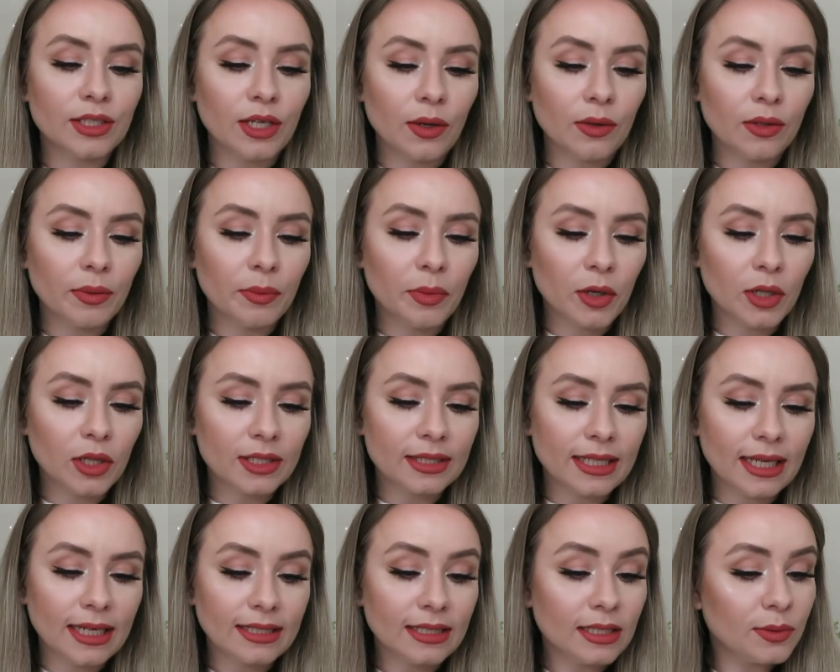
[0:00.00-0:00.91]
So the
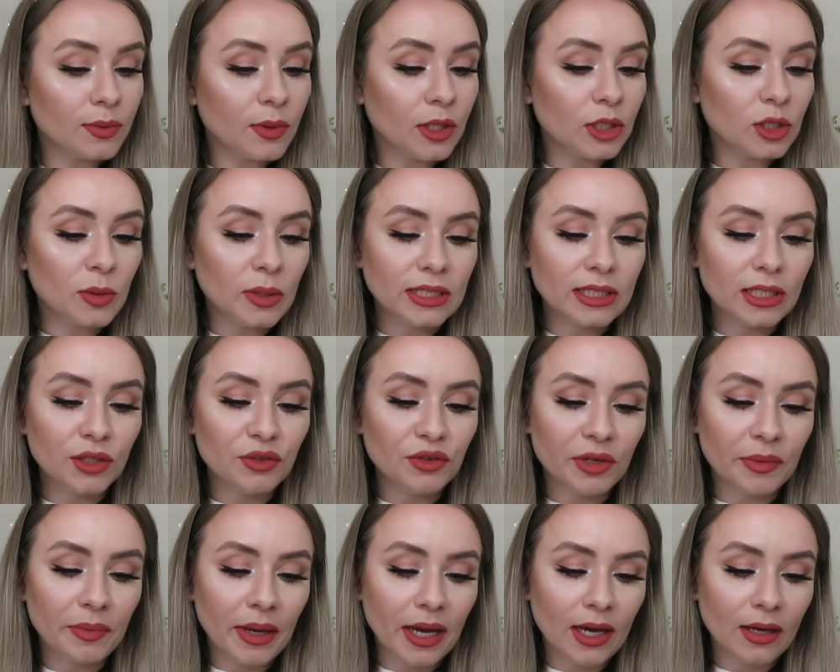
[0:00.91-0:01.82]
booklet says it's worth
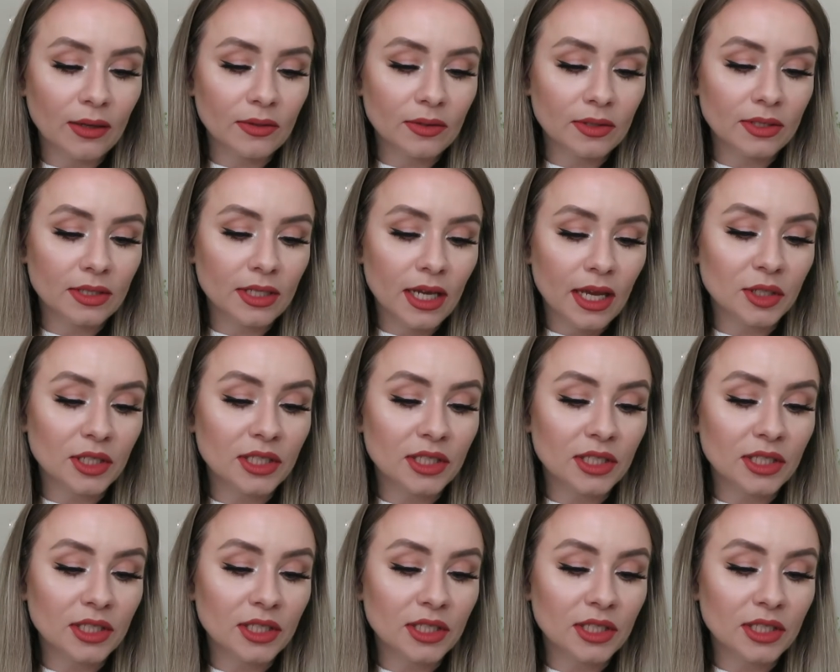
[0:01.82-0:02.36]
£23.